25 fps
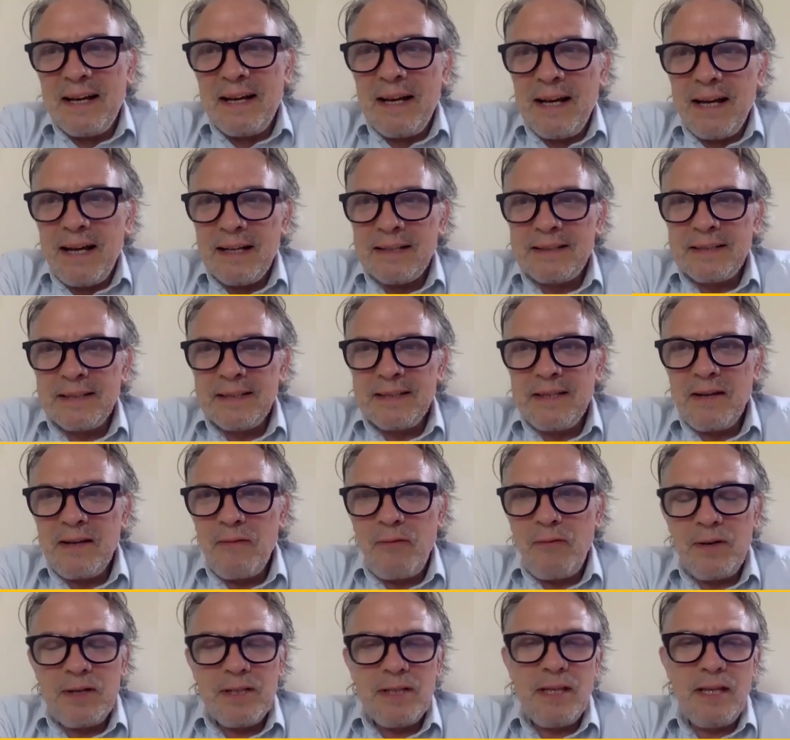It's a
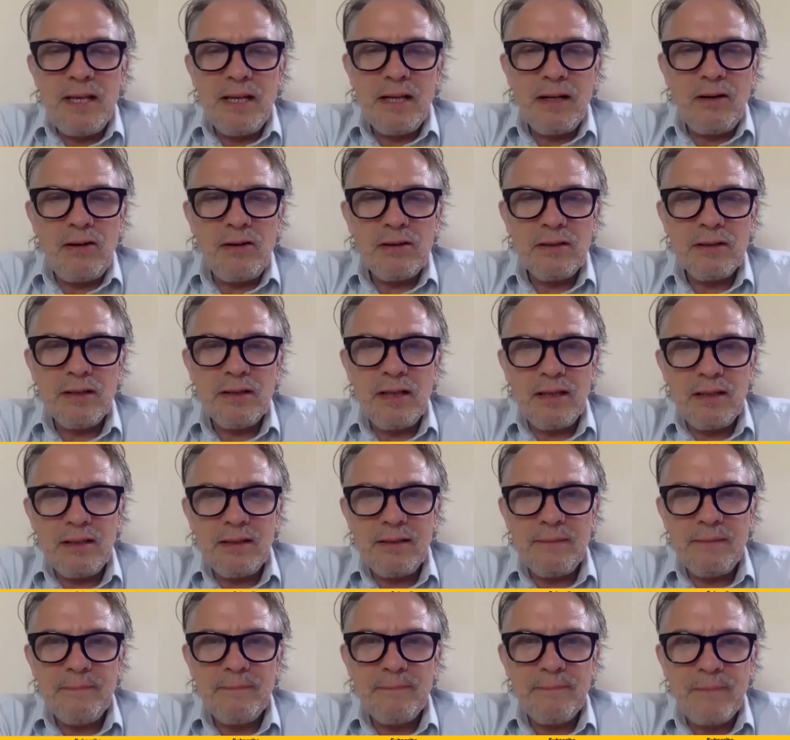different thing
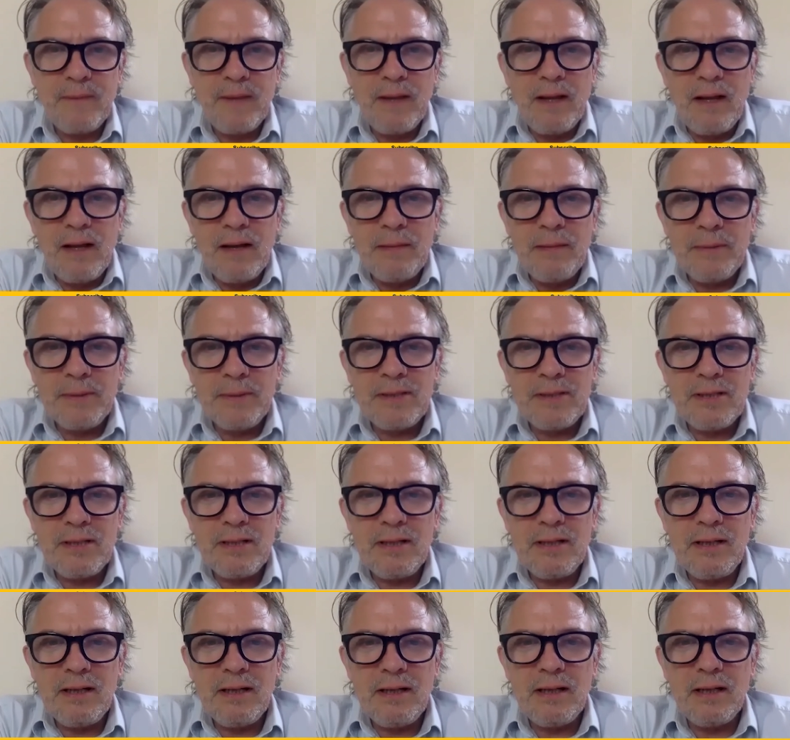altogether. But
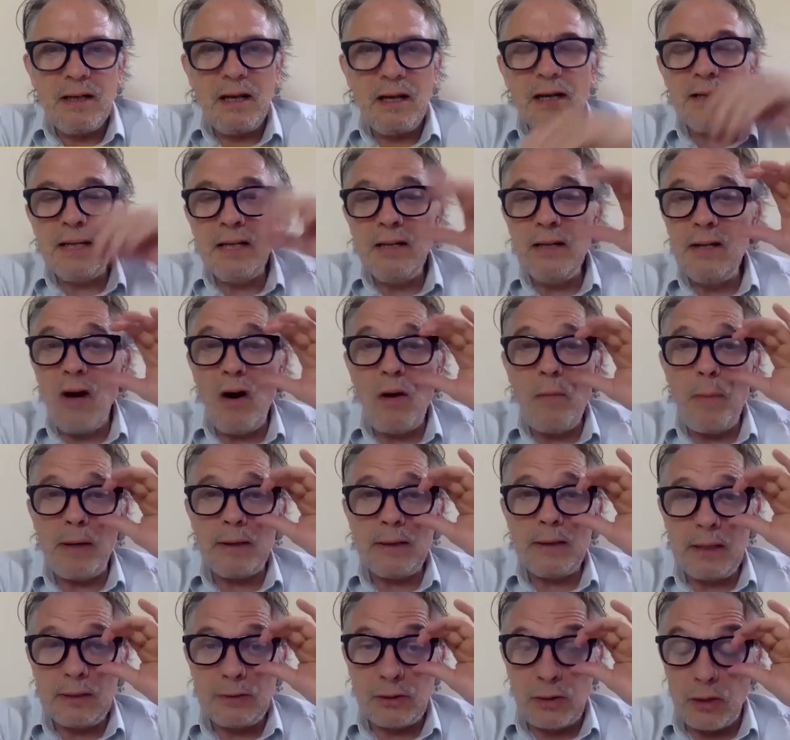I didn't know about
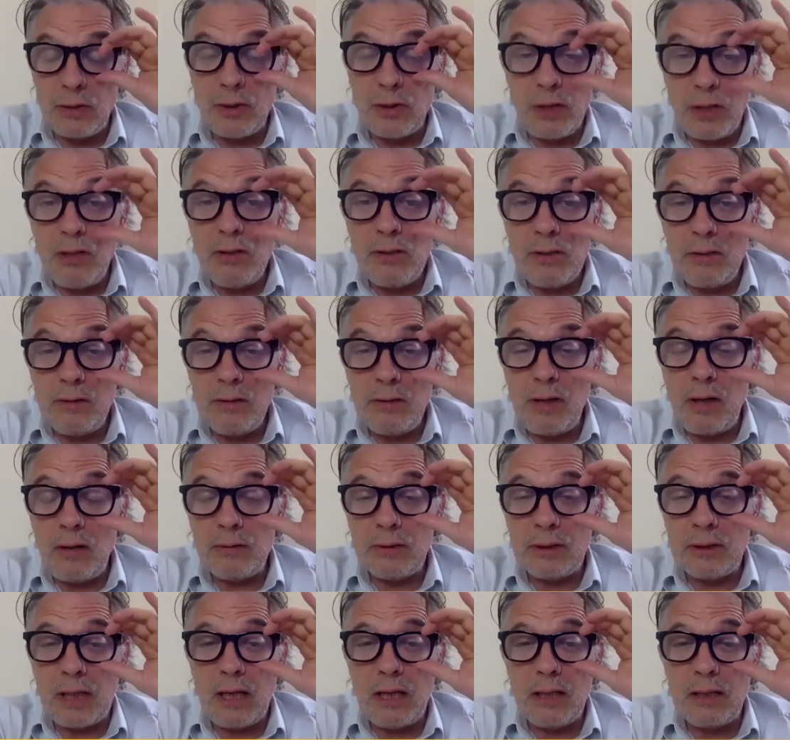this. So do you do
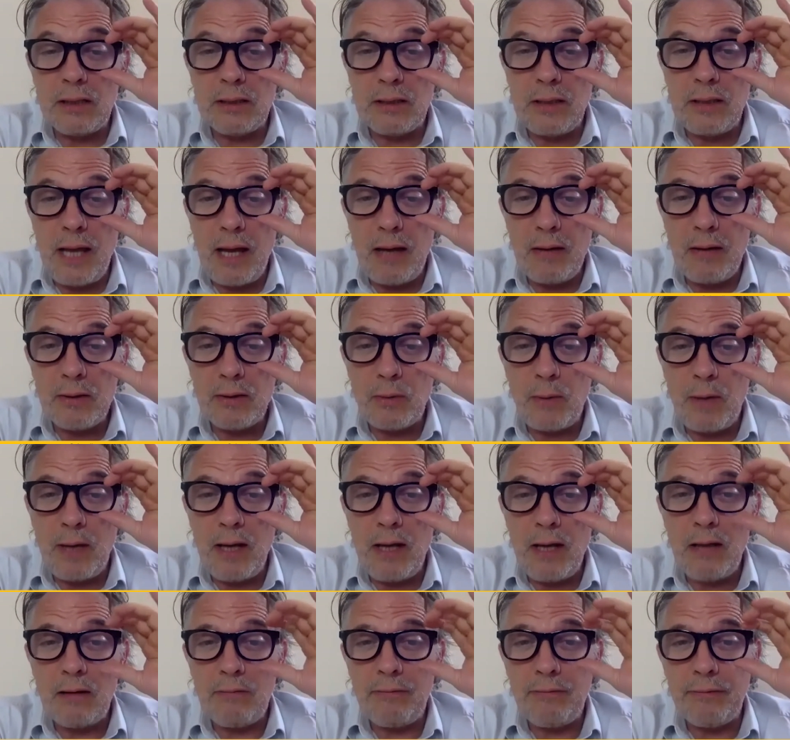those gigs now as
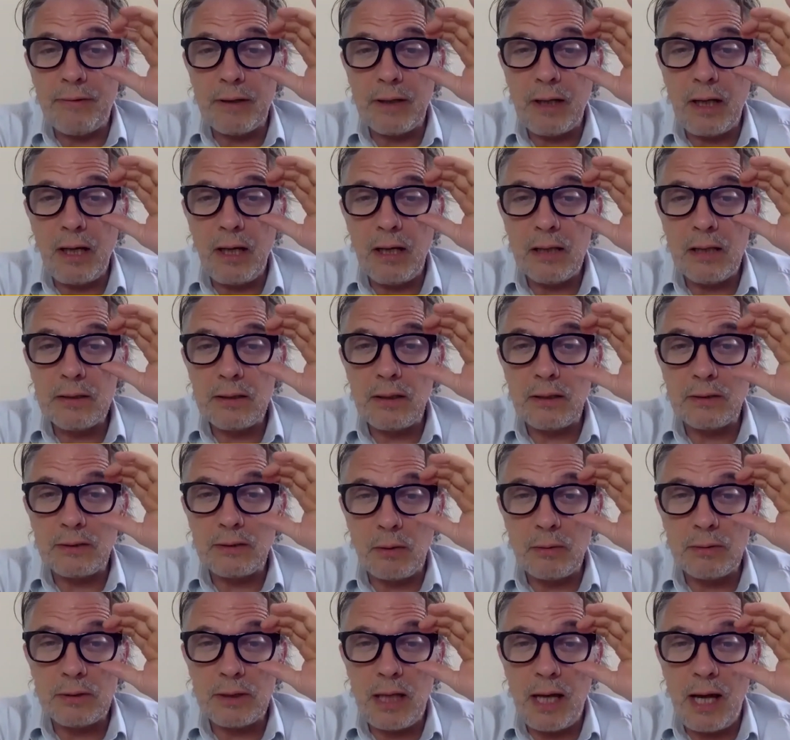well for kids?
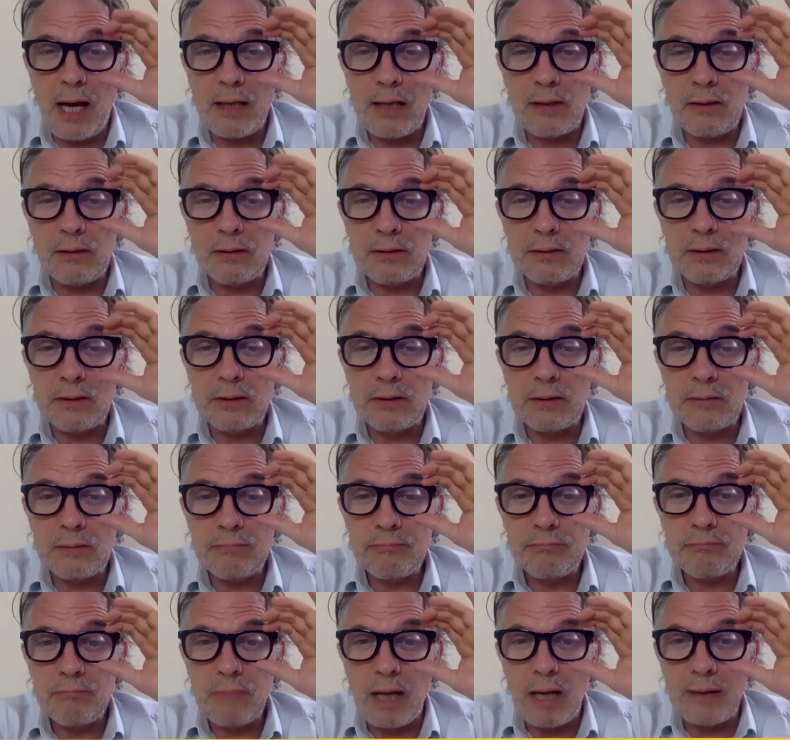So it's adults
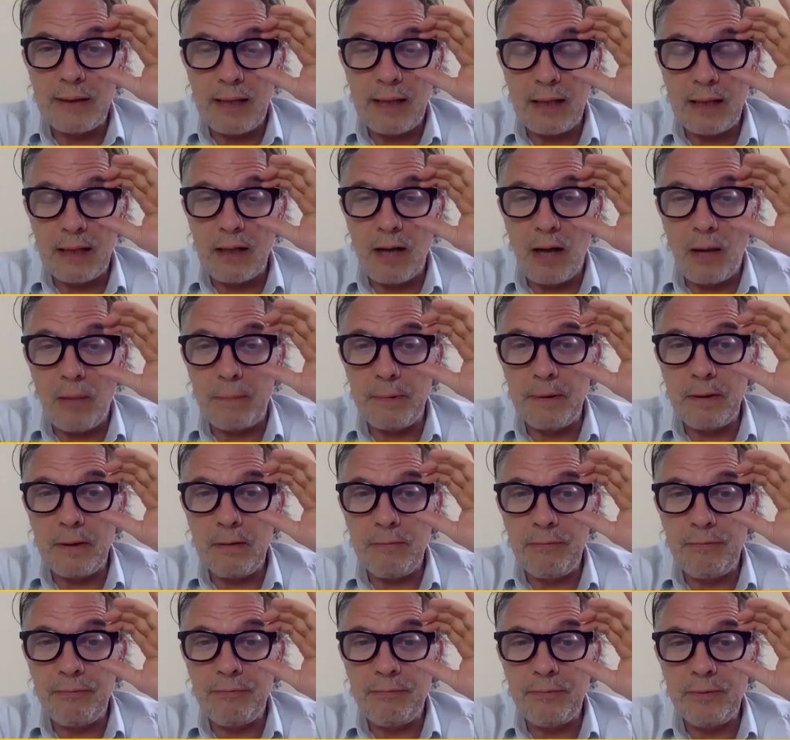and then a couple
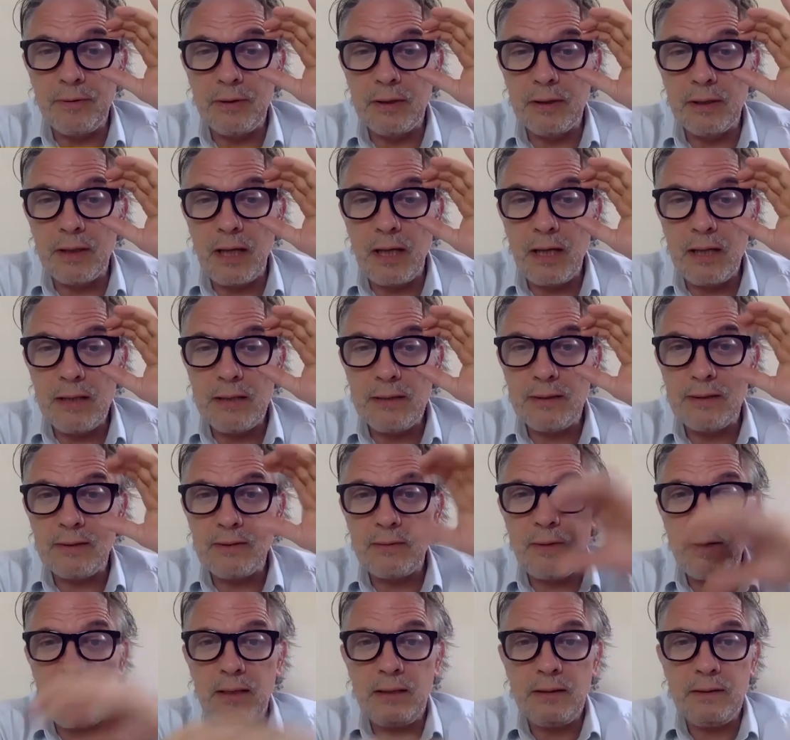of kids as
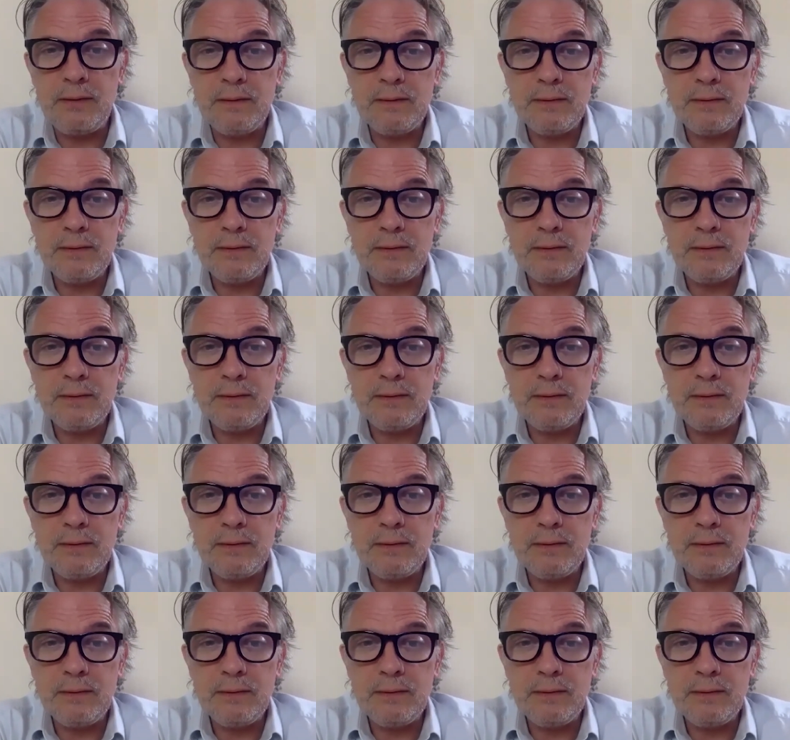well.